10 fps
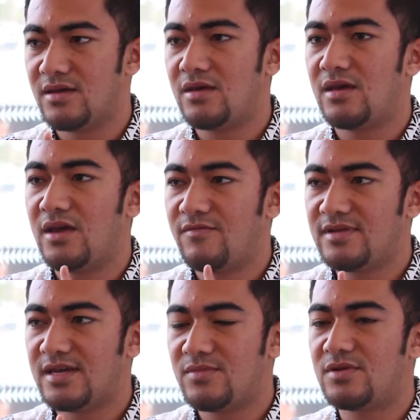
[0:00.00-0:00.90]
Every
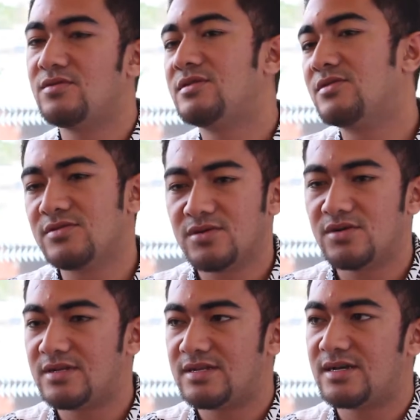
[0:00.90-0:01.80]
time you do
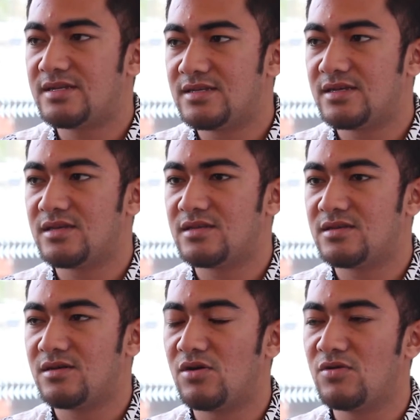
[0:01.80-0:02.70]
tonga dancing, it's
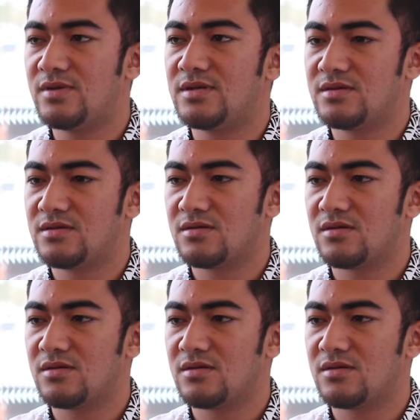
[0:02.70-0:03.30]
always